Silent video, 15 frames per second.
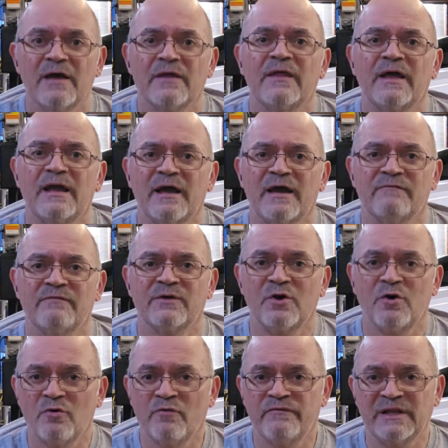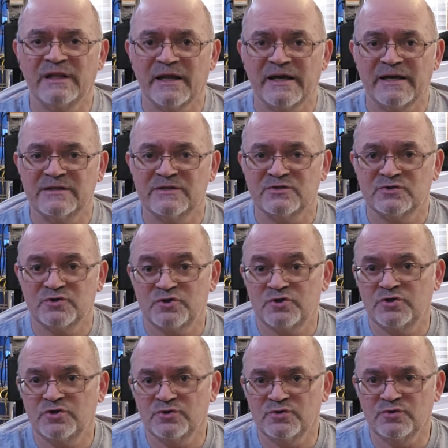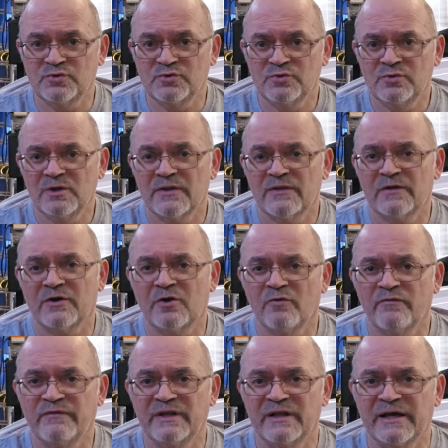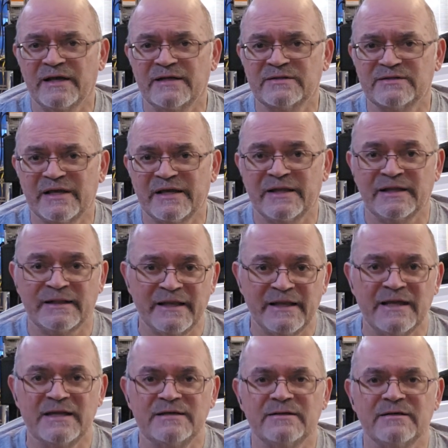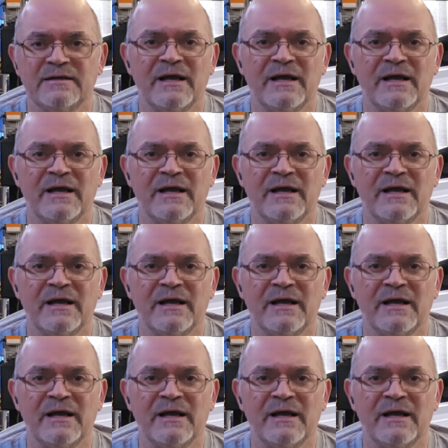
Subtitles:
They have the Govee Lights 2, the Govee Lights Elite.